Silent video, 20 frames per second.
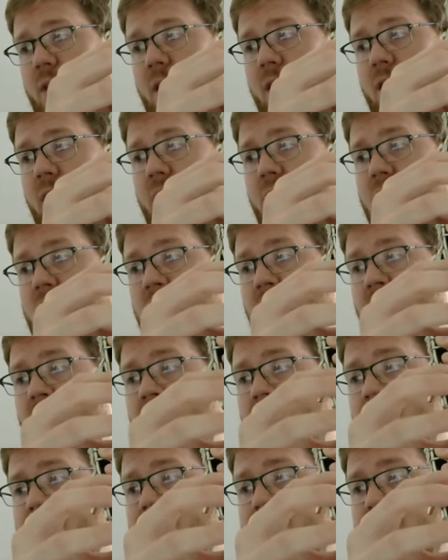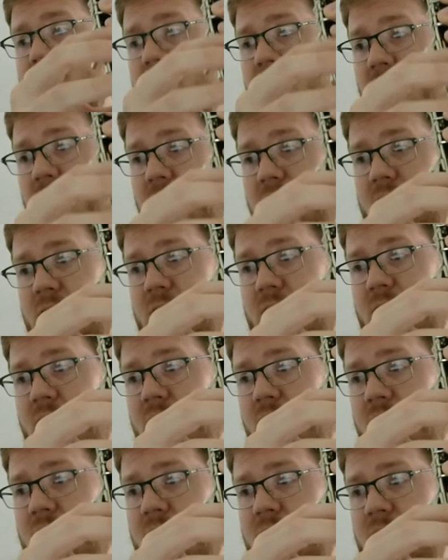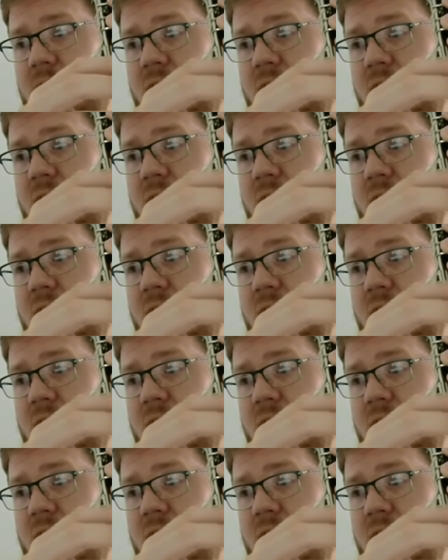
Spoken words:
really close. C, C,